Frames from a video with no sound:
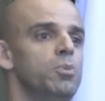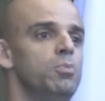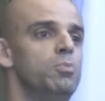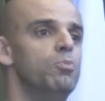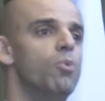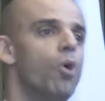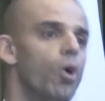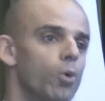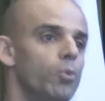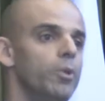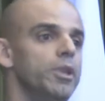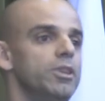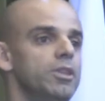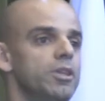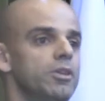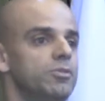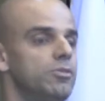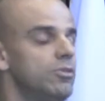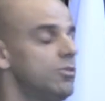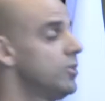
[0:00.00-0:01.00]
more with
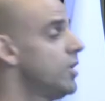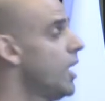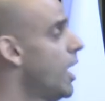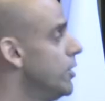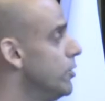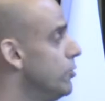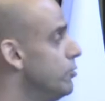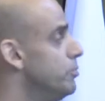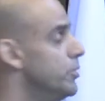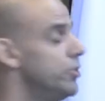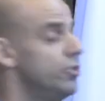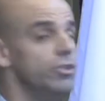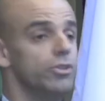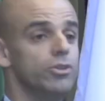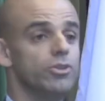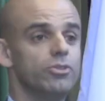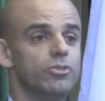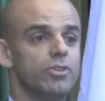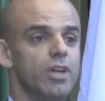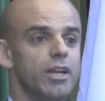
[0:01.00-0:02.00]
this kind of
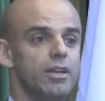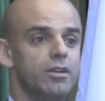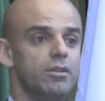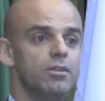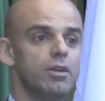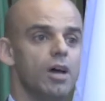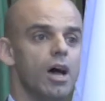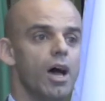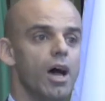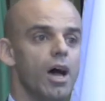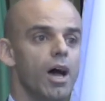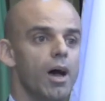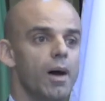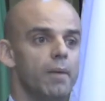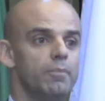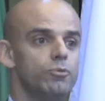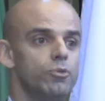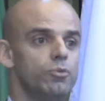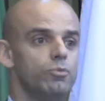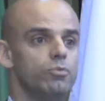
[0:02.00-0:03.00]
materials than
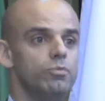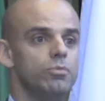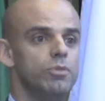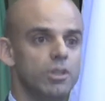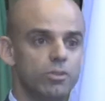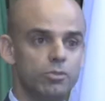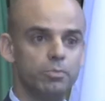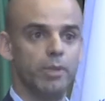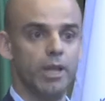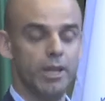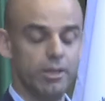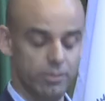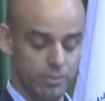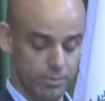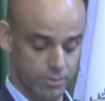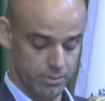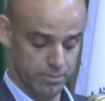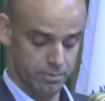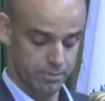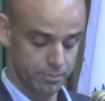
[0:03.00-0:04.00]

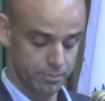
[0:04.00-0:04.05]
displays.